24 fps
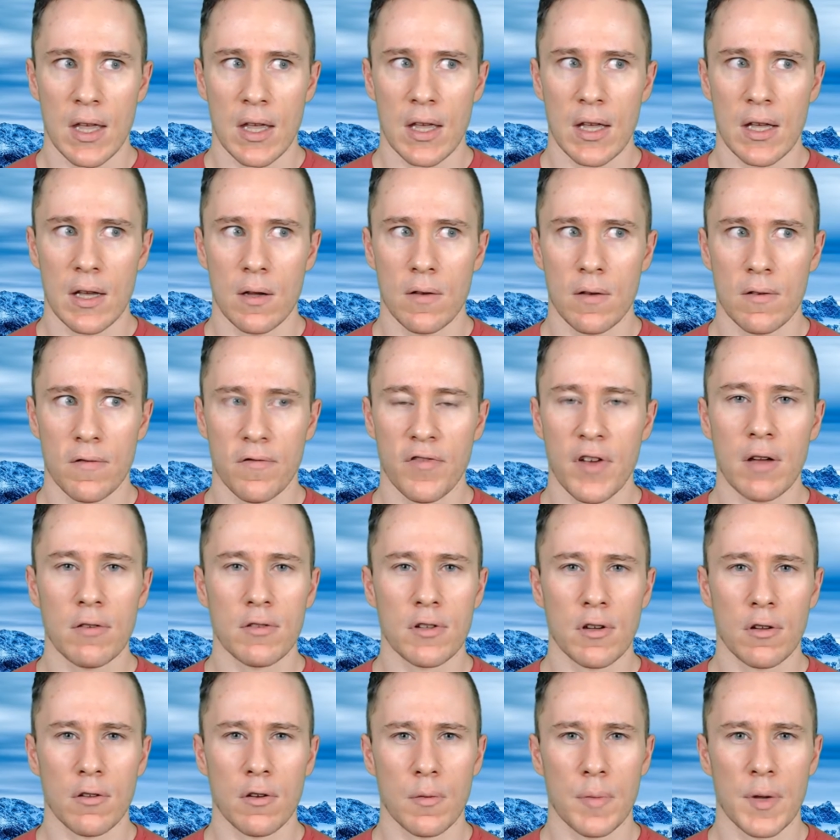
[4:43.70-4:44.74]
it felt
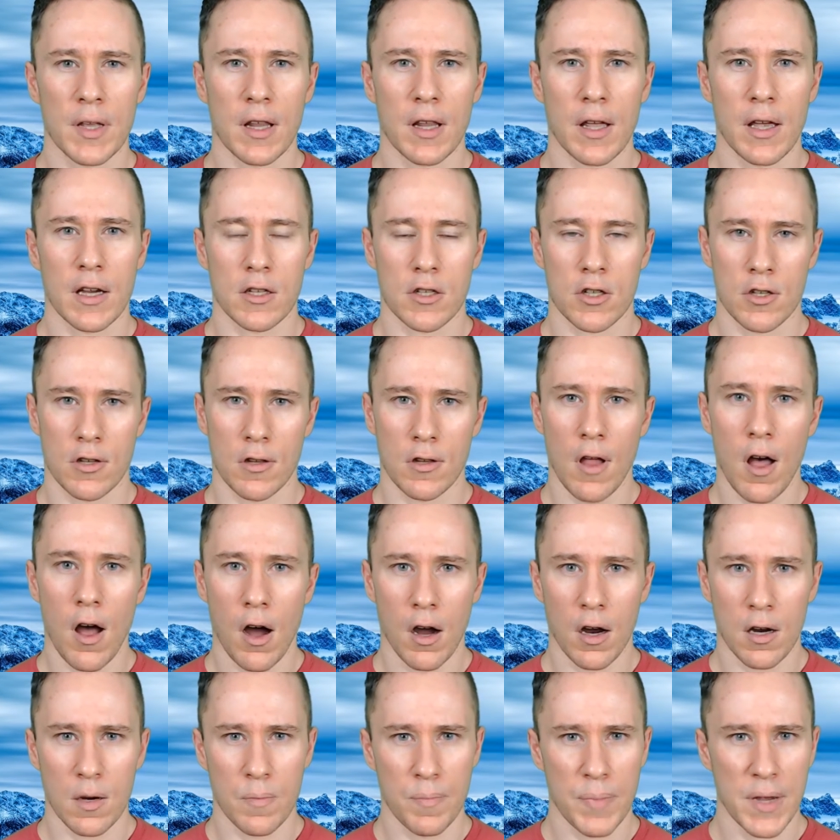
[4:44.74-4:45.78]
a little bit like a
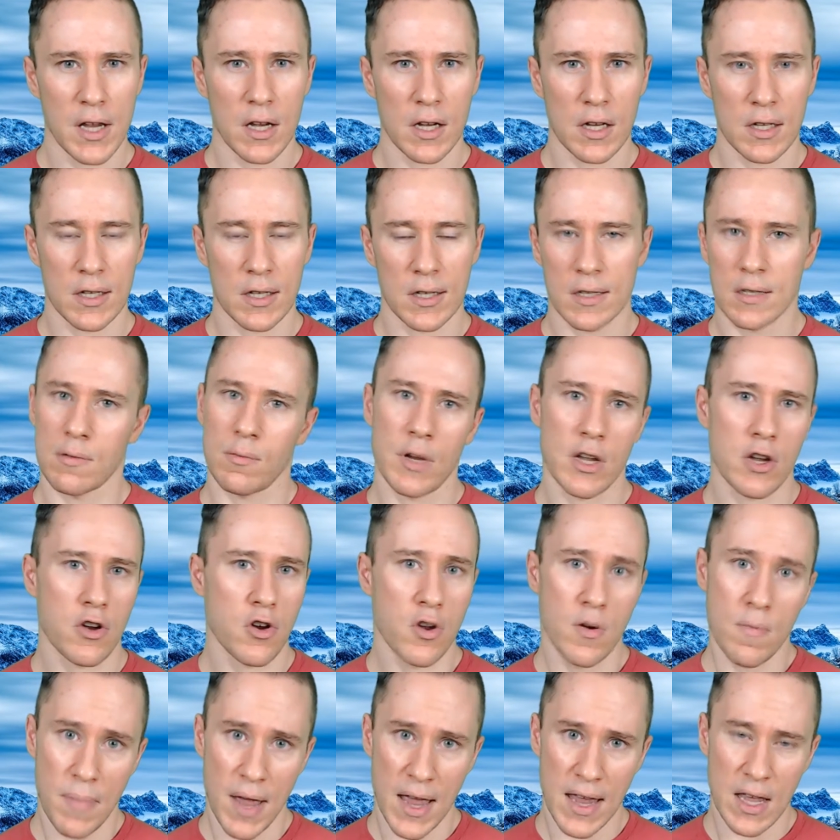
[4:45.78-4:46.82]
slog because we
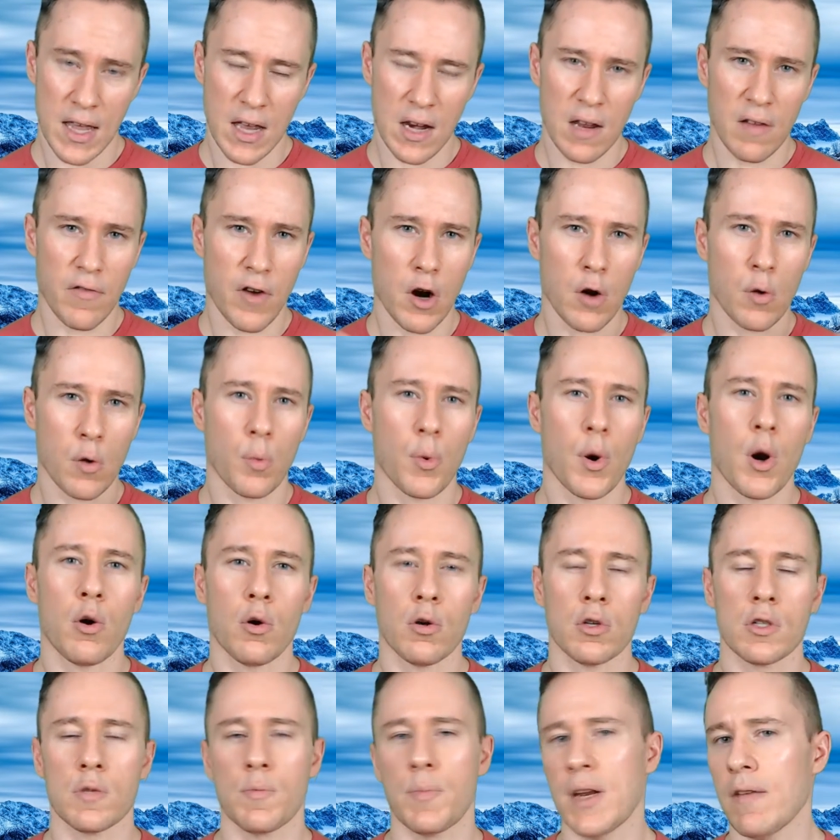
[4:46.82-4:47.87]
couldn't make any of our
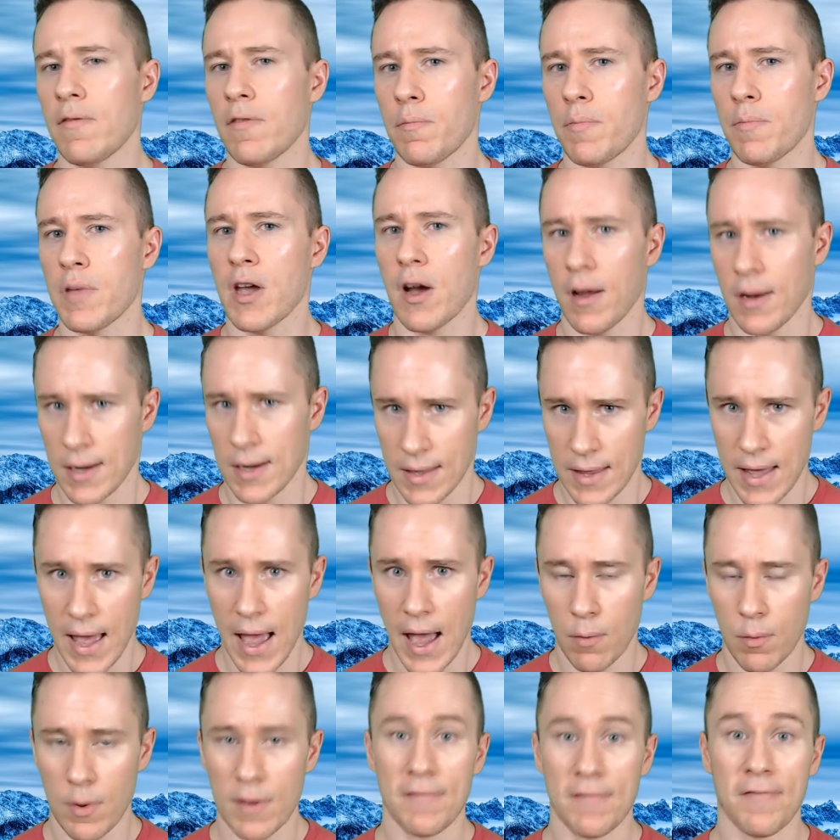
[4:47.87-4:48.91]
rolls, but even beyond
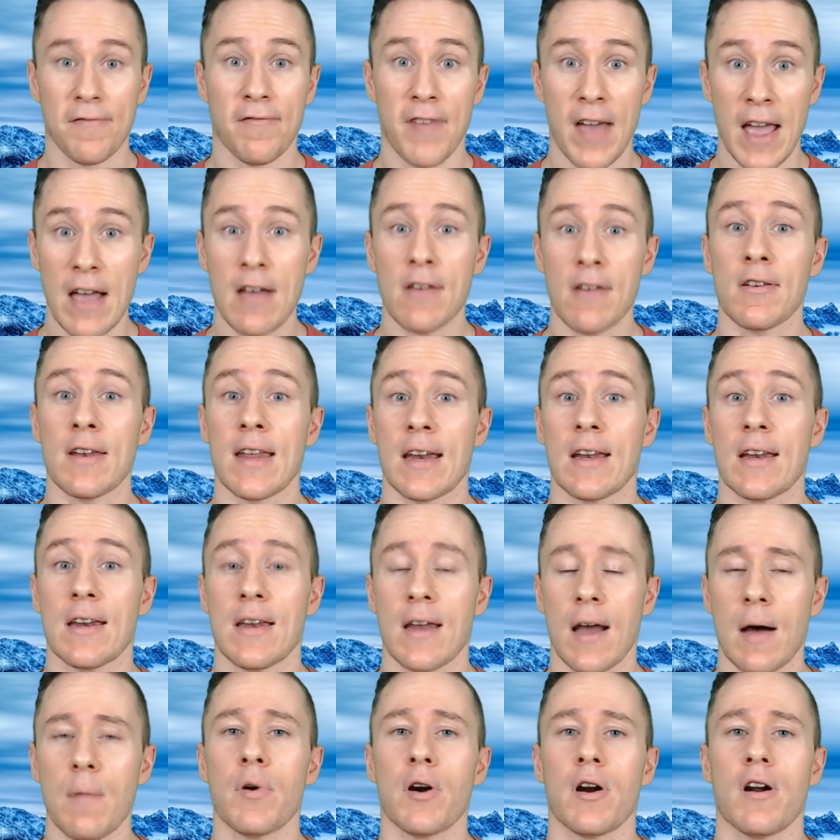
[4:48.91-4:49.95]
that, we failed at a
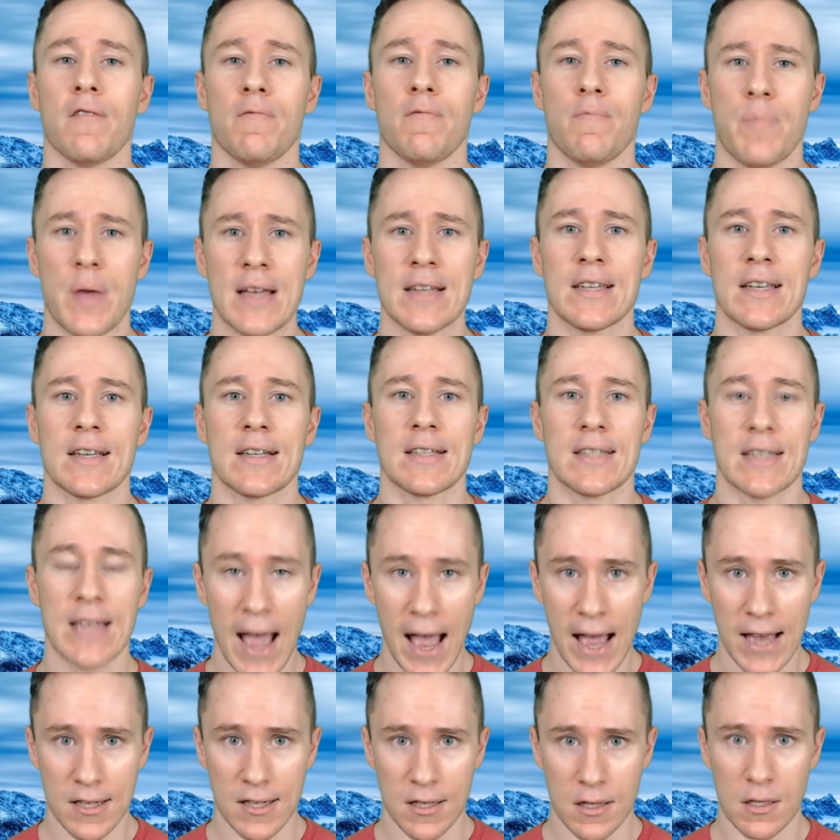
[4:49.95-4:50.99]
number of basic
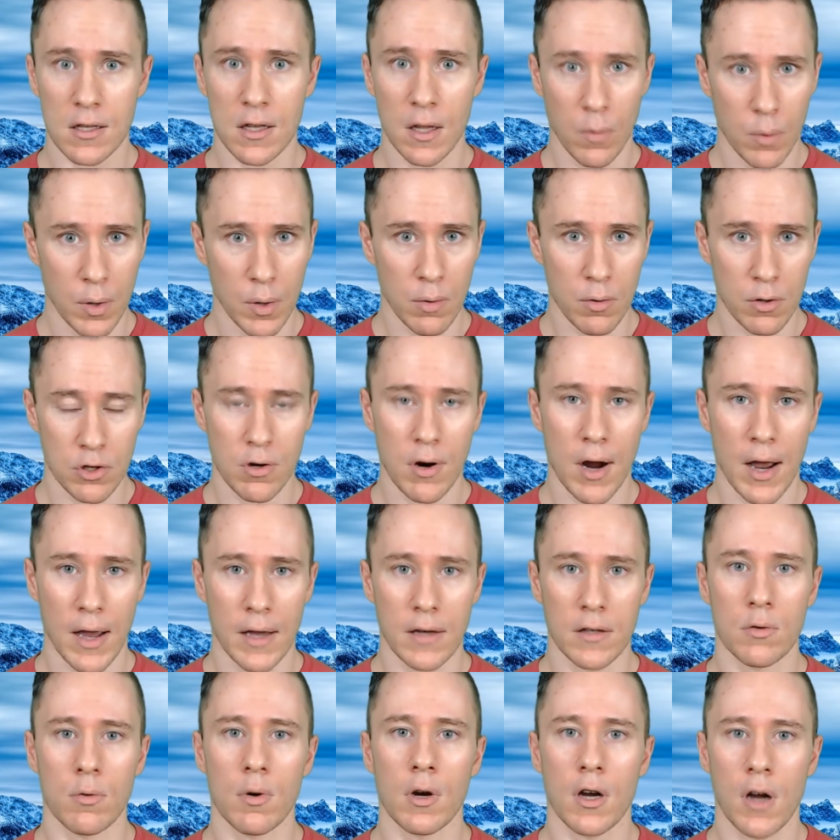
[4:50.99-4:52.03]
tasks that we were
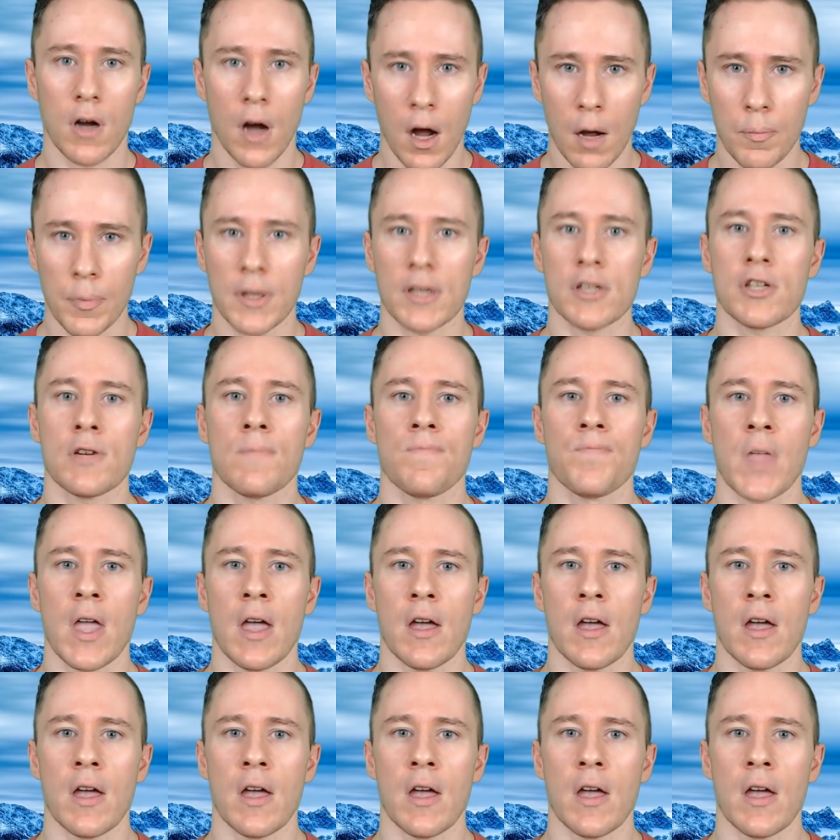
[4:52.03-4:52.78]
trying to accomplish,